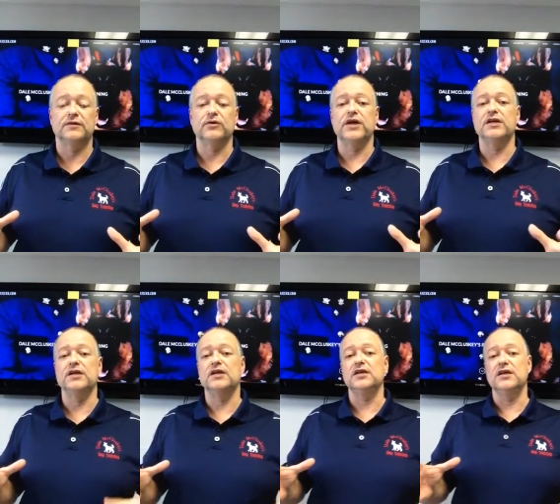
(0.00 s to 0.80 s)
okay, in
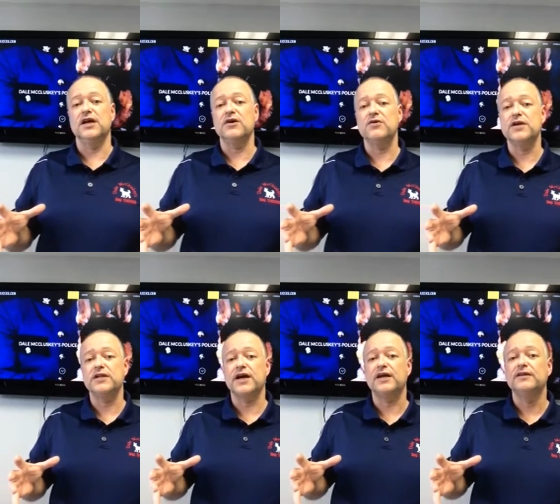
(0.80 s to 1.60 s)
an area
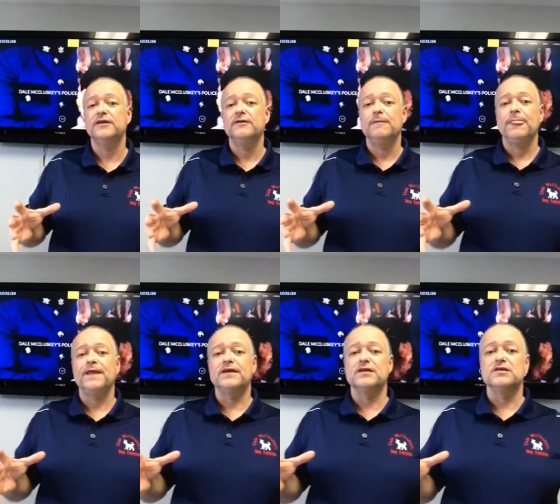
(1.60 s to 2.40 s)
that
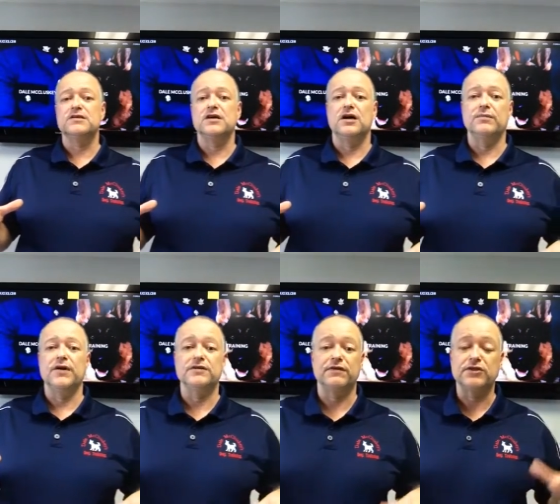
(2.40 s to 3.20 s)
is
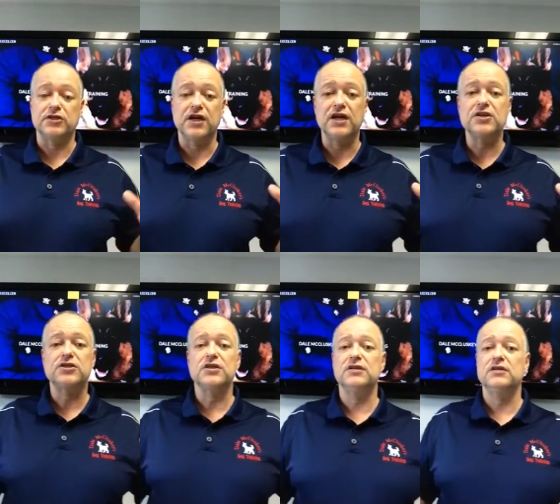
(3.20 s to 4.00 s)
has
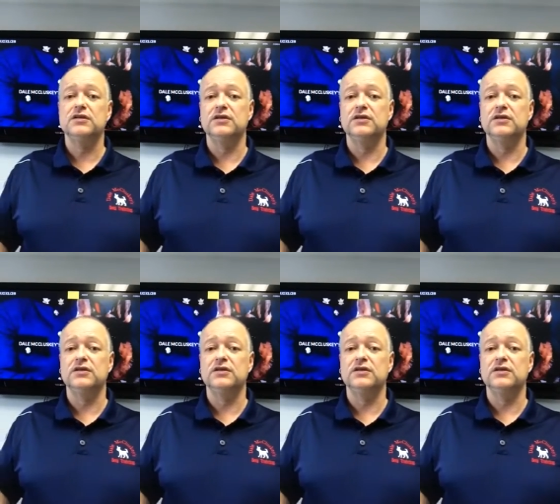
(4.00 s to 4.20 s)
vegetation.